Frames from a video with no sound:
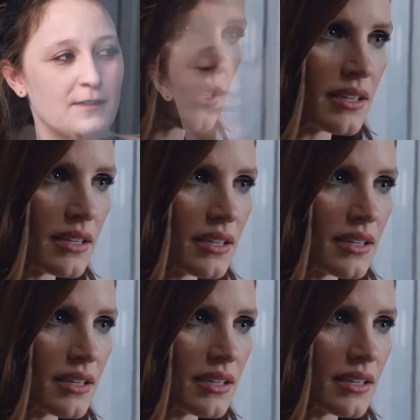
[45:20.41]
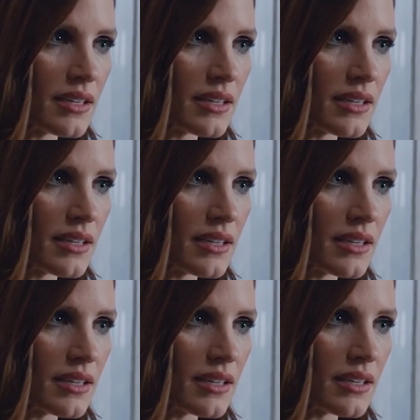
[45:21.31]
Like, he likes
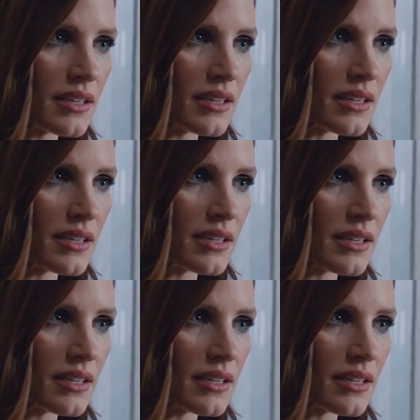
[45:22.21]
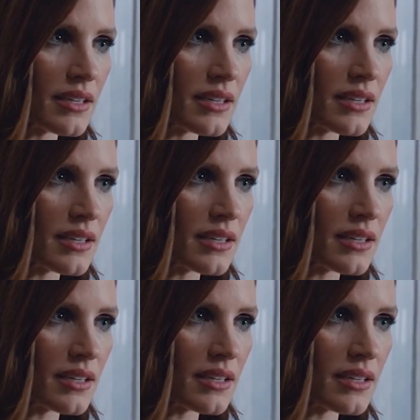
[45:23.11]
superheroes with capes, but
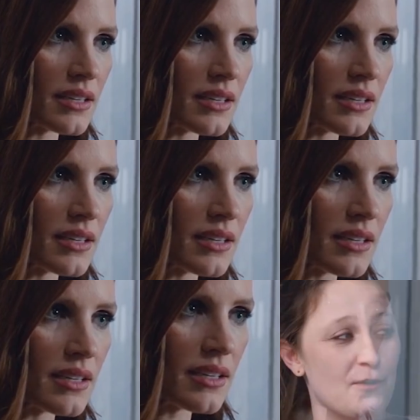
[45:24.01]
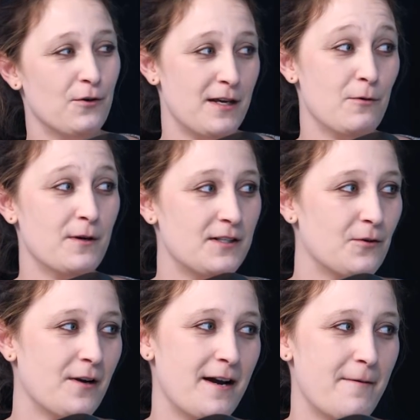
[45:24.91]
this is the kind of hero he wants to
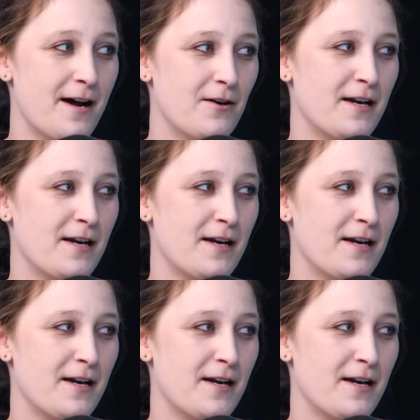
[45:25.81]
write about.